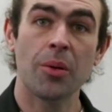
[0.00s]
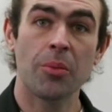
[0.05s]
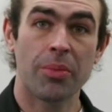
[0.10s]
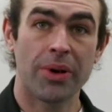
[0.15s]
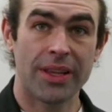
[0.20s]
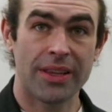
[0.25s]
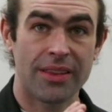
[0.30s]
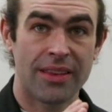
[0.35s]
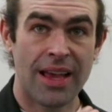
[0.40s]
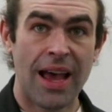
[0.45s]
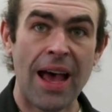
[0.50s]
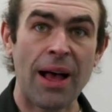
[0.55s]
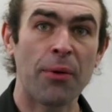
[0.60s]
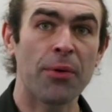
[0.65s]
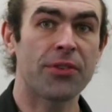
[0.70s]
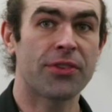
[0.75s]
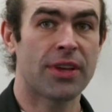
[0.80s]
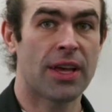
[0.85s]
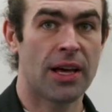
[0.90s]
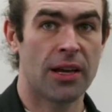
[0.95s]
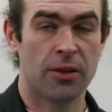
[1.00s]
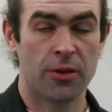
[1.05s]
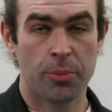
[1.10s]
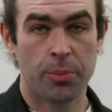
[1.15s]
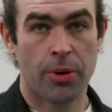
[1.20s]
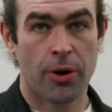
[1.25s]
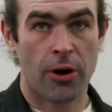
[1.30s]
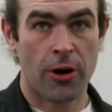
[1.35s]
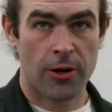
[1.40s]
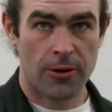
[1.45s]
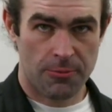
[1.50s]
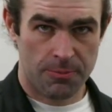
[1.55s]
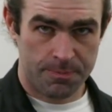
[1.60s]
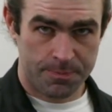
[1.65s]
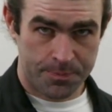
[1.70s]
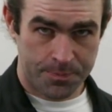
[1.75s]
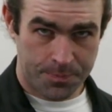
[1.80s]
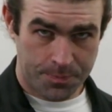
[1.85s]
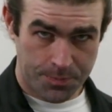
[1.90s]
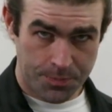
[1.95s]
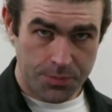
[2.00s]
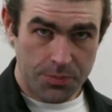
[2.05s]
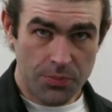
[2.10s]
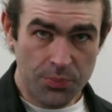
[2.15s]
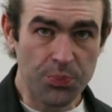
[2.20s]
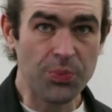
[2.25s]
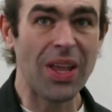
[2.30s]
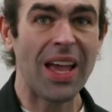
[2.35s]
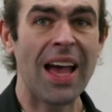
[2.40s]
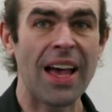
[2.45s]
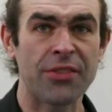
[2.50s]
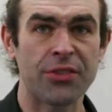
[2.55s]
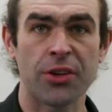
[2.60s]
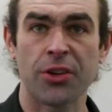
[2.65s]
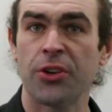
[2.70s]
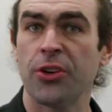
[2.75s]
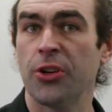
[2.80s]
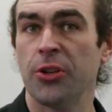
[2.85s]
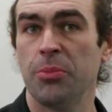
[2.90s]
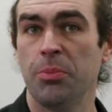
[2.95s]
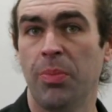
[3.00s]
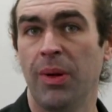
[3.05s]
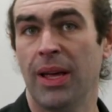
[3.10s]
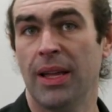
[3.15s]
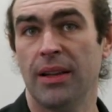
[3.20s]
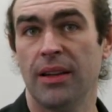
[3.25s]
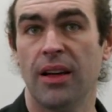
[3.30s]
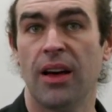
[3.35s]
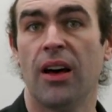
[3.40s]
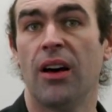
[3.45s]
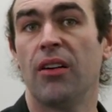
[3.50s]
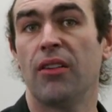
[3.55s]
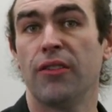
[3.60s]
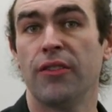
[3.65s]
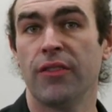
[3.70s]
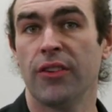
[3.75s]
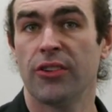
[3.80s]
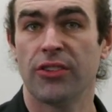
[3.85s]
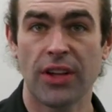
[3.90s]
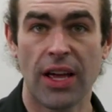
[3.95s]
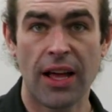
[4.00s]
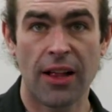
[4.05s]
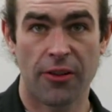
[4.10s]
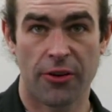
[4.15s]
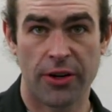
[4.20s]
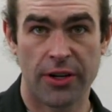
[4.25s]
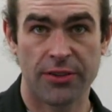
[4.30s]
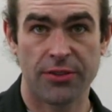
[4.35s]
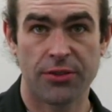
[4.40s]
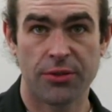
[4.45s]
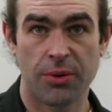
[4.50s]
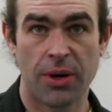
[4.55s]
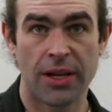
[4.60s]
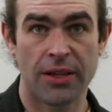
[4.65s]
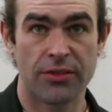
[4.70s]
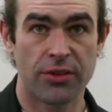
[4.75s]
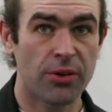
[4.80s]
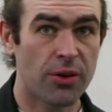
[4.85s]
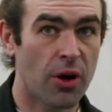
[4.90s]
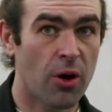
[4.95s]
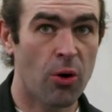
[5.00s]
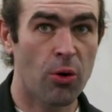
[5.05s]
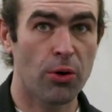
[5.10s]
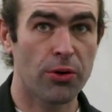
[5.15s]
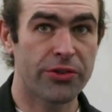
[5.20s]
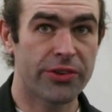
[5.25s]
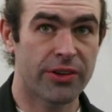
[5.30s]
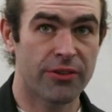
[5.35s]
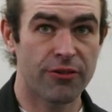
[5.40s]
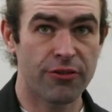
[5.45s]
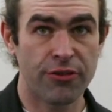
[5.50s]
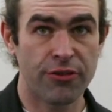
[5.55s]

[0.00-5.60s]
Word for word: But the outside of the part has a good bit of tolerance, right? So the holes can